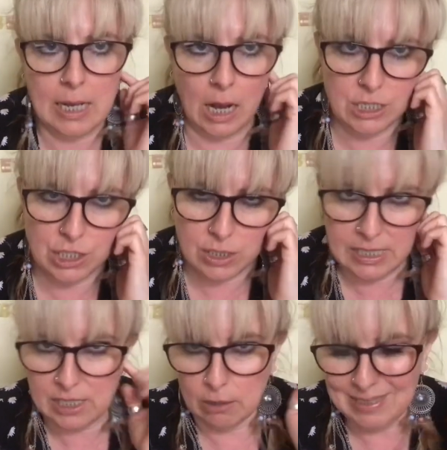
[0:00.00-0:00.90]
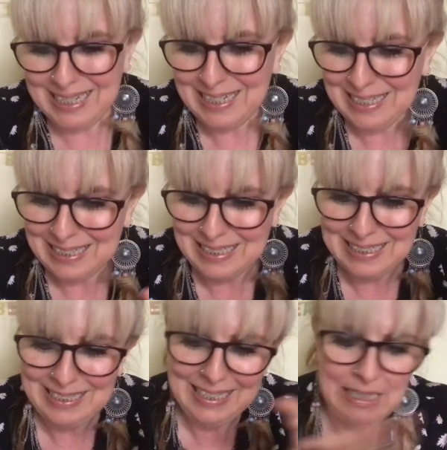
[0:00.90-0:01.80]
I just need to go ding ding ding ding
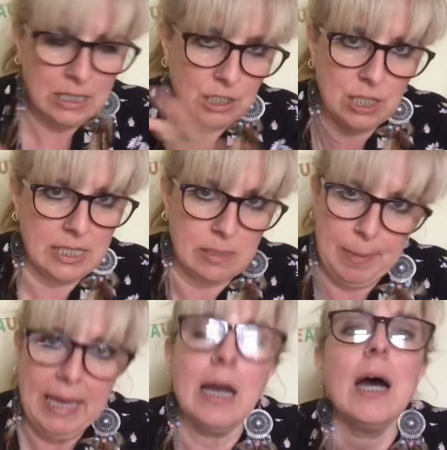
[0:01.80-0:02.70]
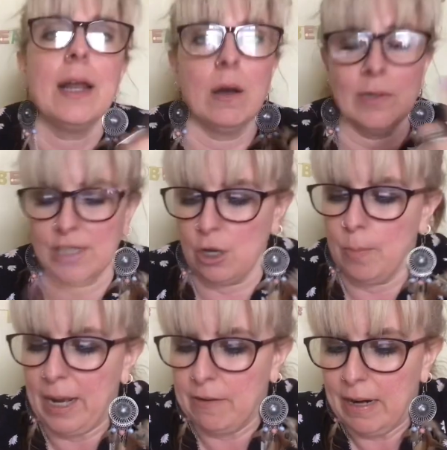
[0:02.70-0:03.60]
ding to this bit, and I will circle
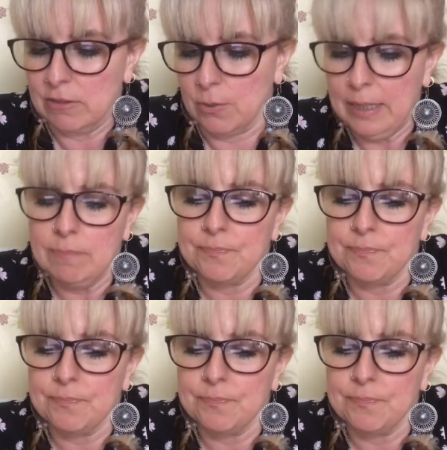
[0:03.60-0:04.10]
back around to it.